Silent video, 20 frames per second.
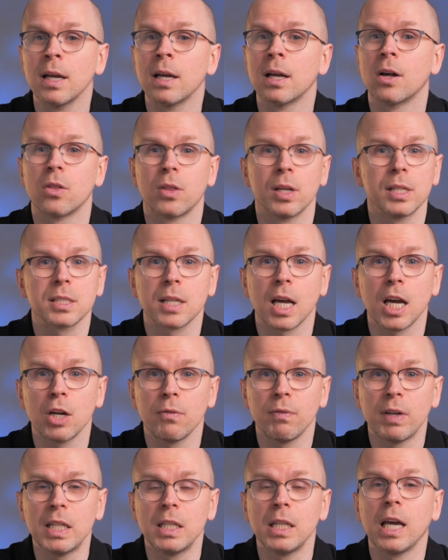this kind of
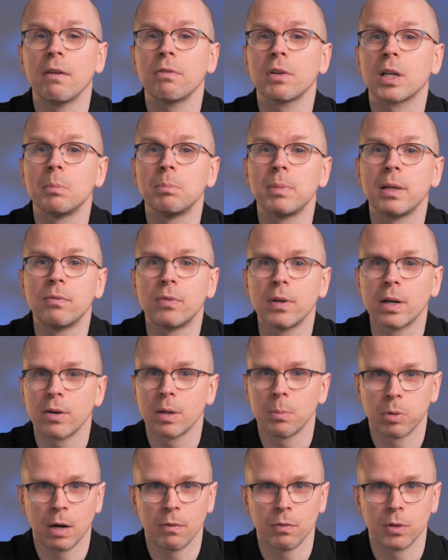ETF can be very
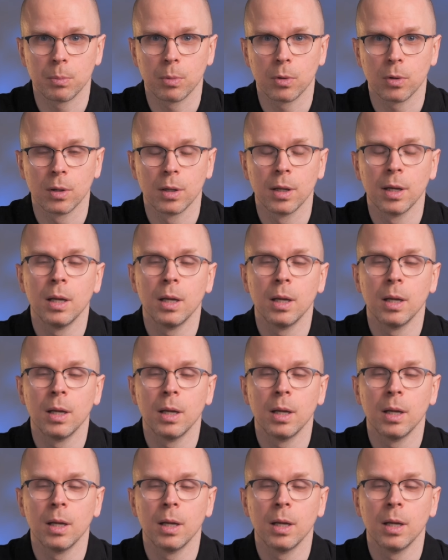profitable.